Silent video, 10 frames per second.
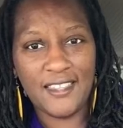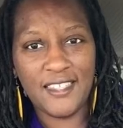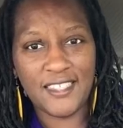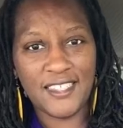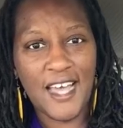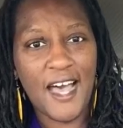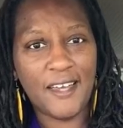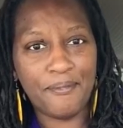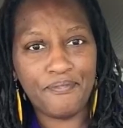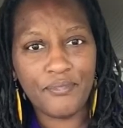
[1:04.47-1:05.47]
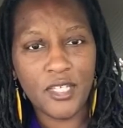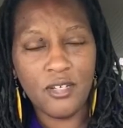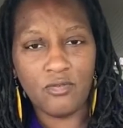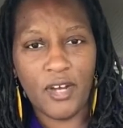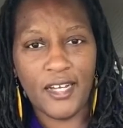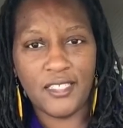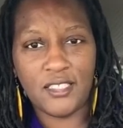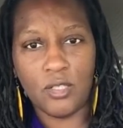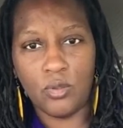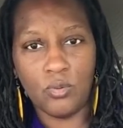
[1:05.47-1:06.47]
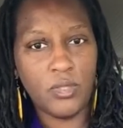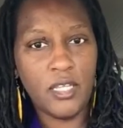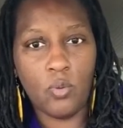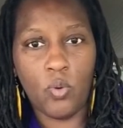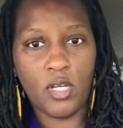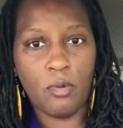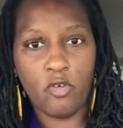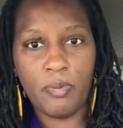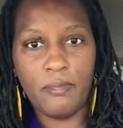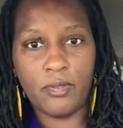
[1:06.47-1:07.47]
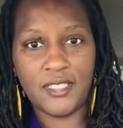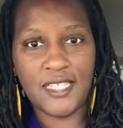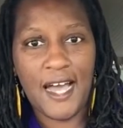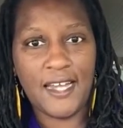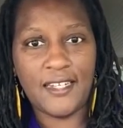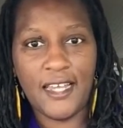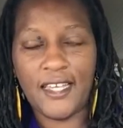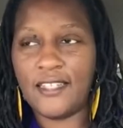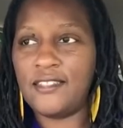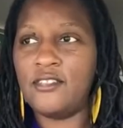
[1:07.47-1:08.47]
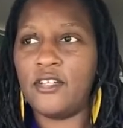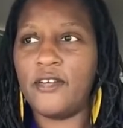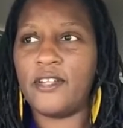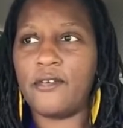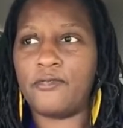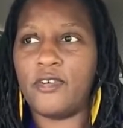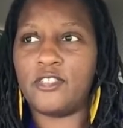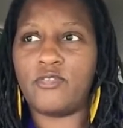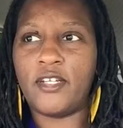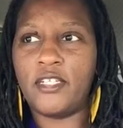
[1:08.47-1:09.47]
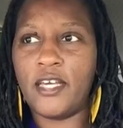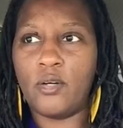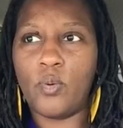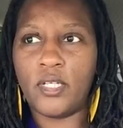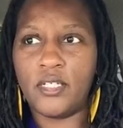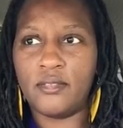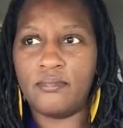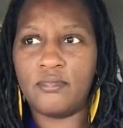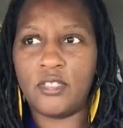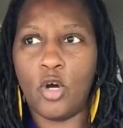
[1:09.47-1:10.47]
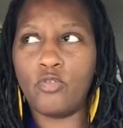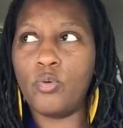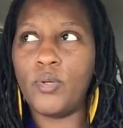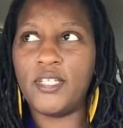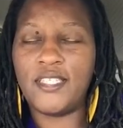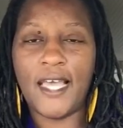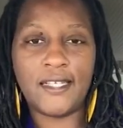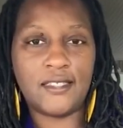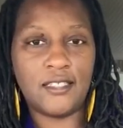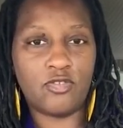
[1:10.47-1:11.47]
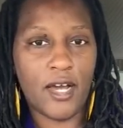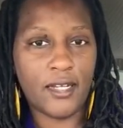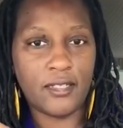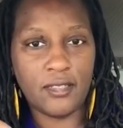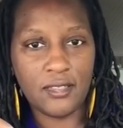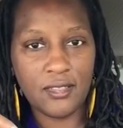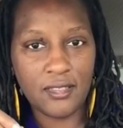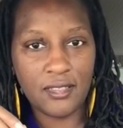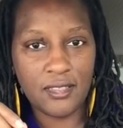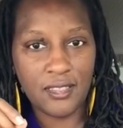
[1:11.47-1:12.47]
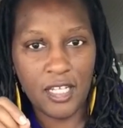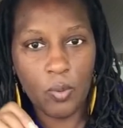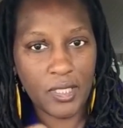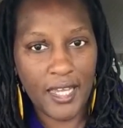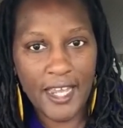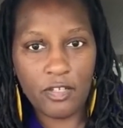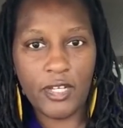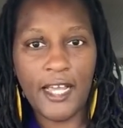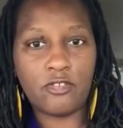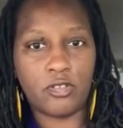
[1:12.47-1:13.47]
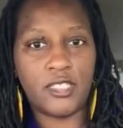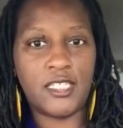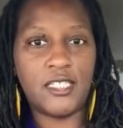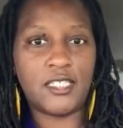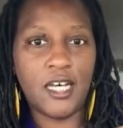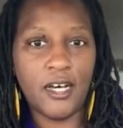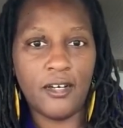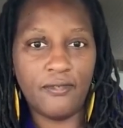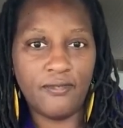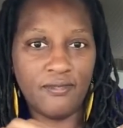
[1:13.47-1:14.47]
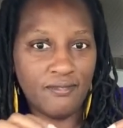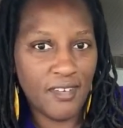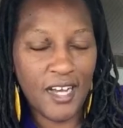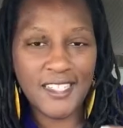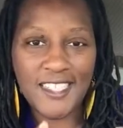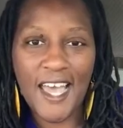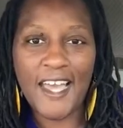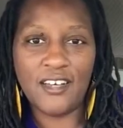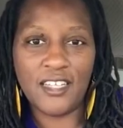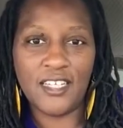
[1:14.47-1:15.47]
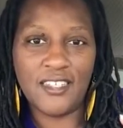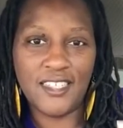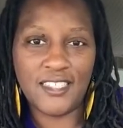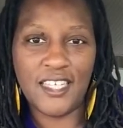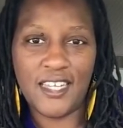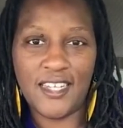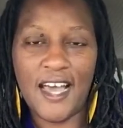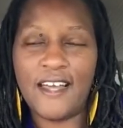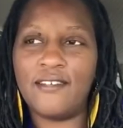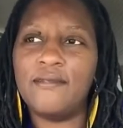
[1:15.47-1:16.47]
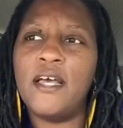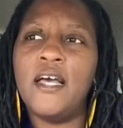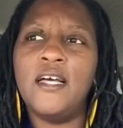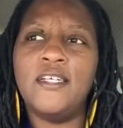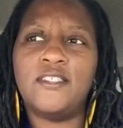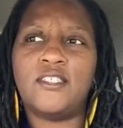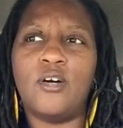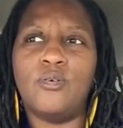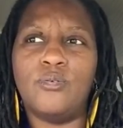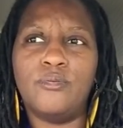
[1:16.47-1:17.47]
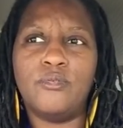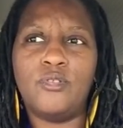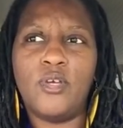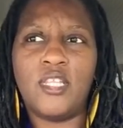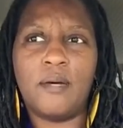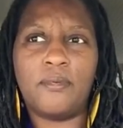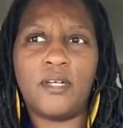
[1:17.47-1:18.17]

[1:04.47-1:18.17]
this knot, right? So either one or both people decide that they get, they're frustrated. They don't want to go through what it takes to try to deal with the intricacies of untangling this here knot. So you end up,